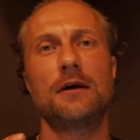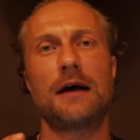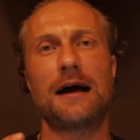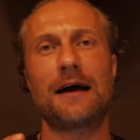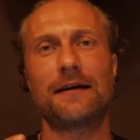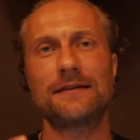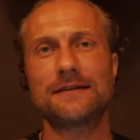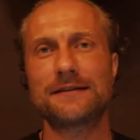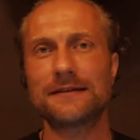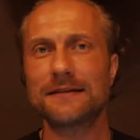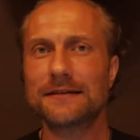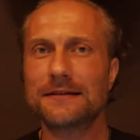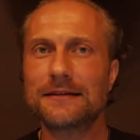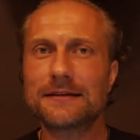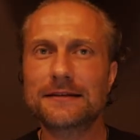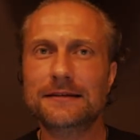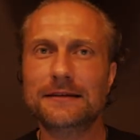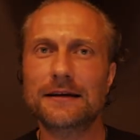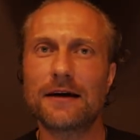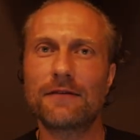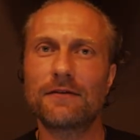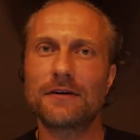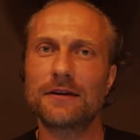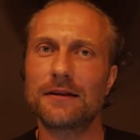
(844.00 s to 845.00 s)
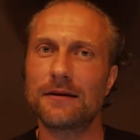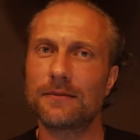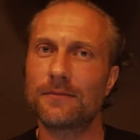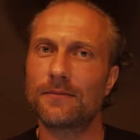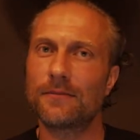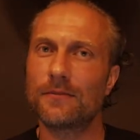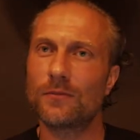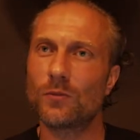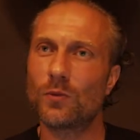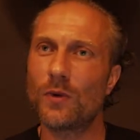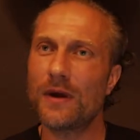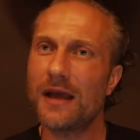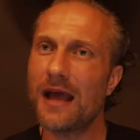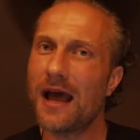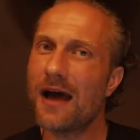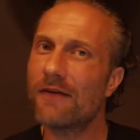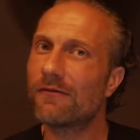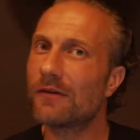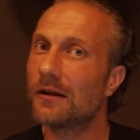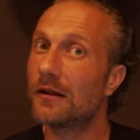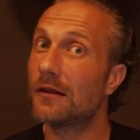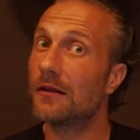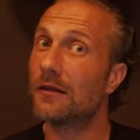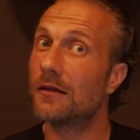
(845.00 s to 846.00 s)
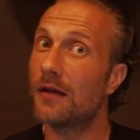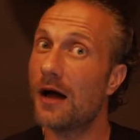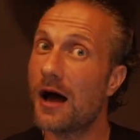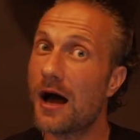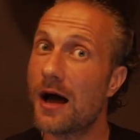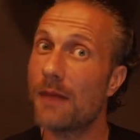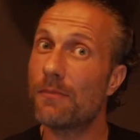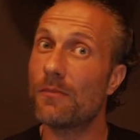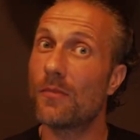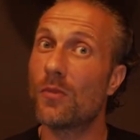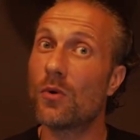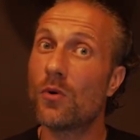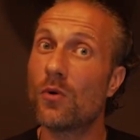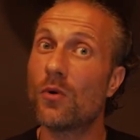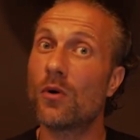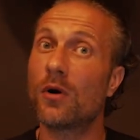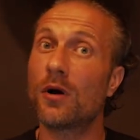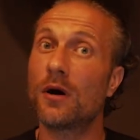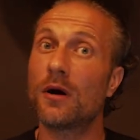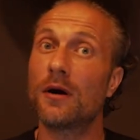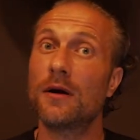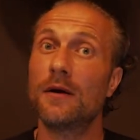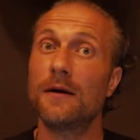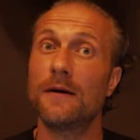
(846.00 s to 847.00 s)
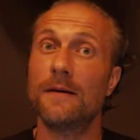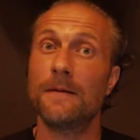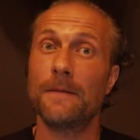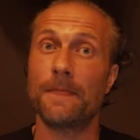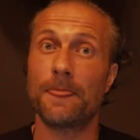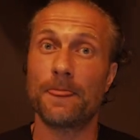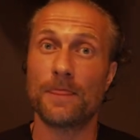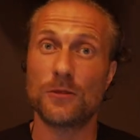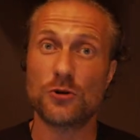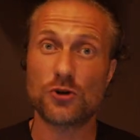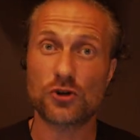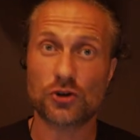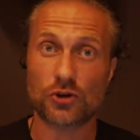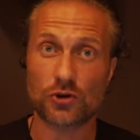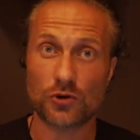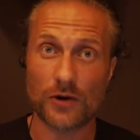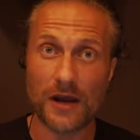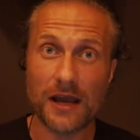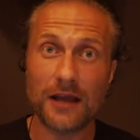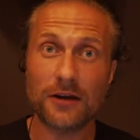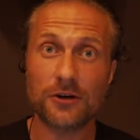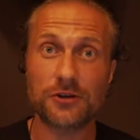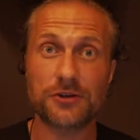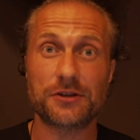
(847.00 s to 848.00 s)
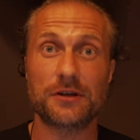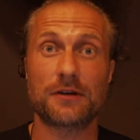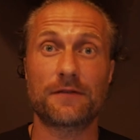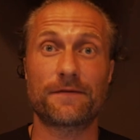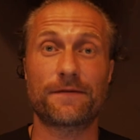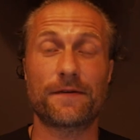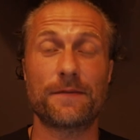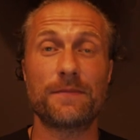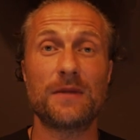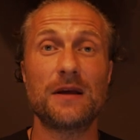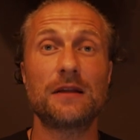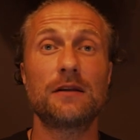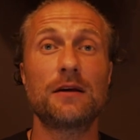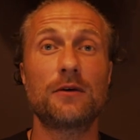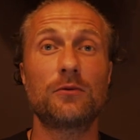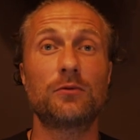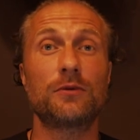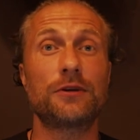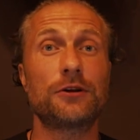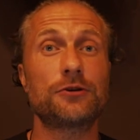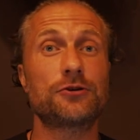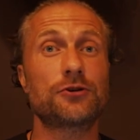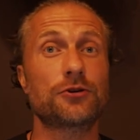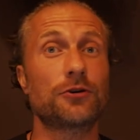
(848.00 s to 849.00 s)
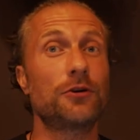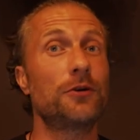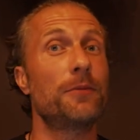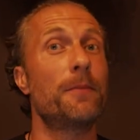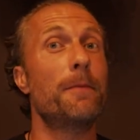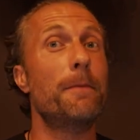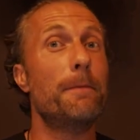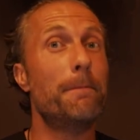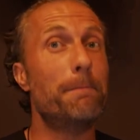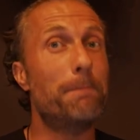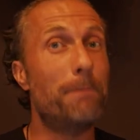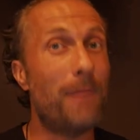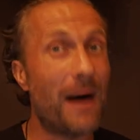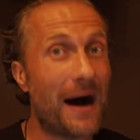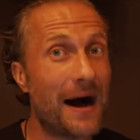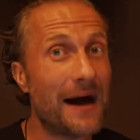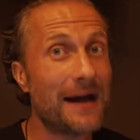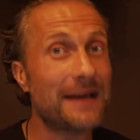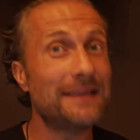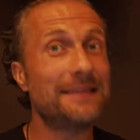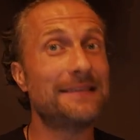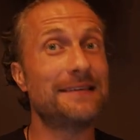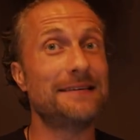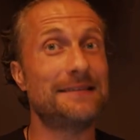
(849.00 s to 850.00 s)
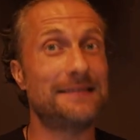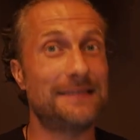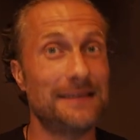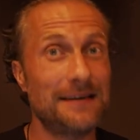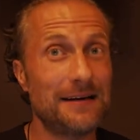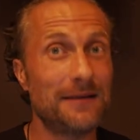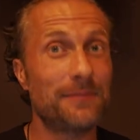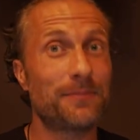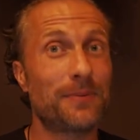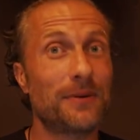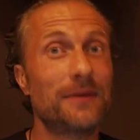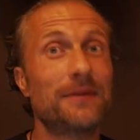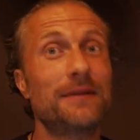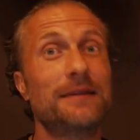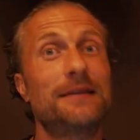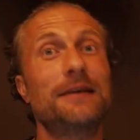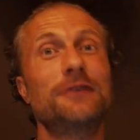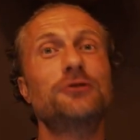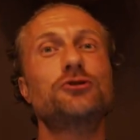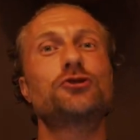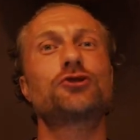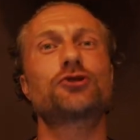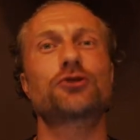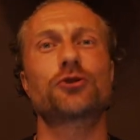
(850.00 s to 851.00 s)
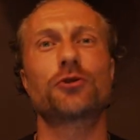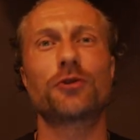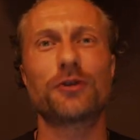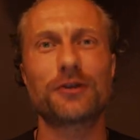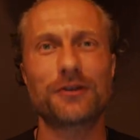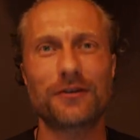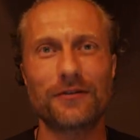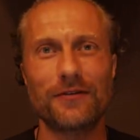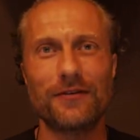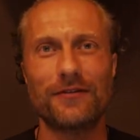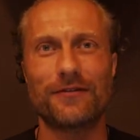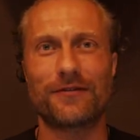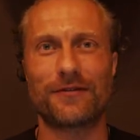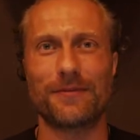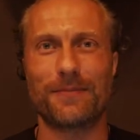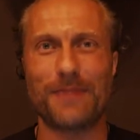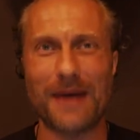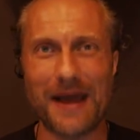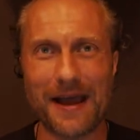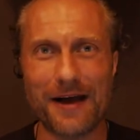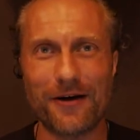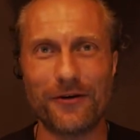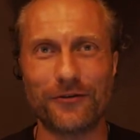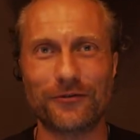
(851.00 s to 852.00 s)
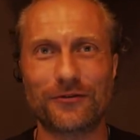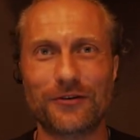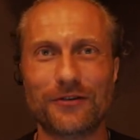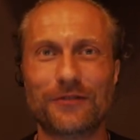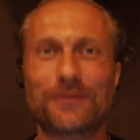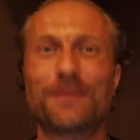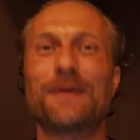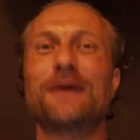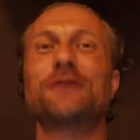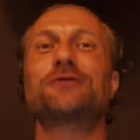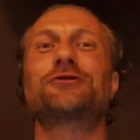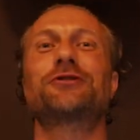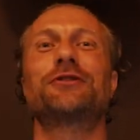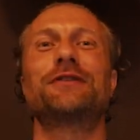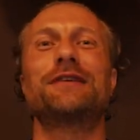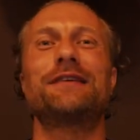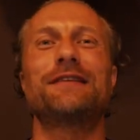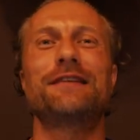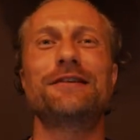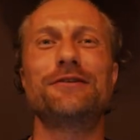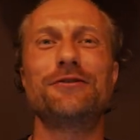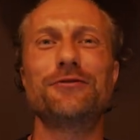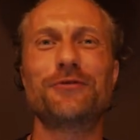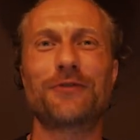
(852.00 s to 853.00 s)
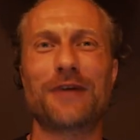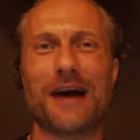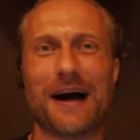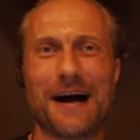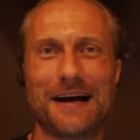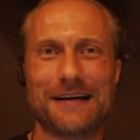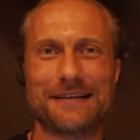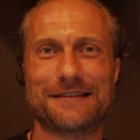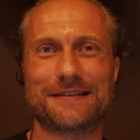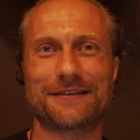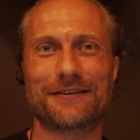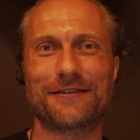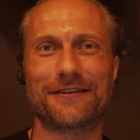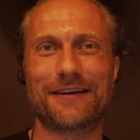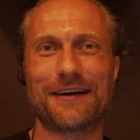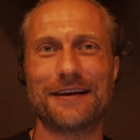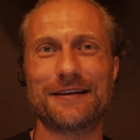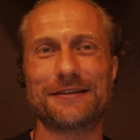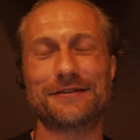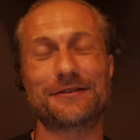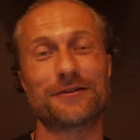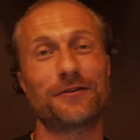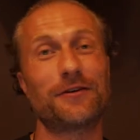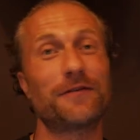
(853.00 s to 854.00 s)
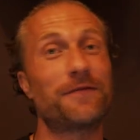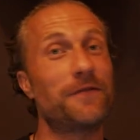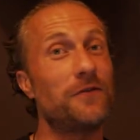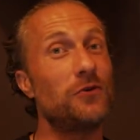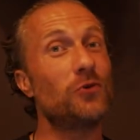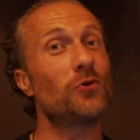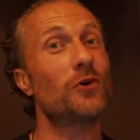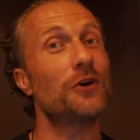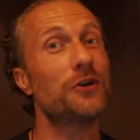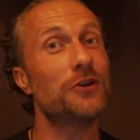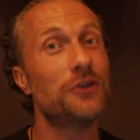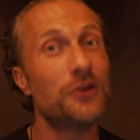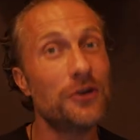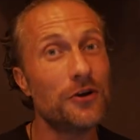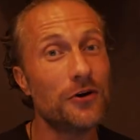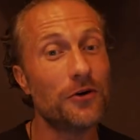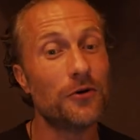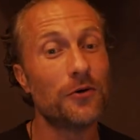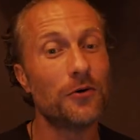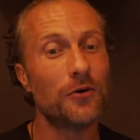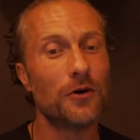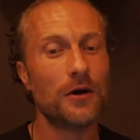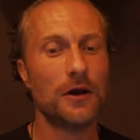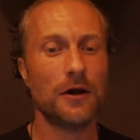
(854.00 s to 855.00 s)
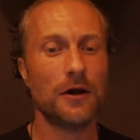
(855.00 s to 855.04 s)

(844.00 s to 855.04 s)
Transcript: I just discovered that we have a lot more traders that are familiar with the term buy the dip than short the bounce, especially the new guys. Okay, so if you are new,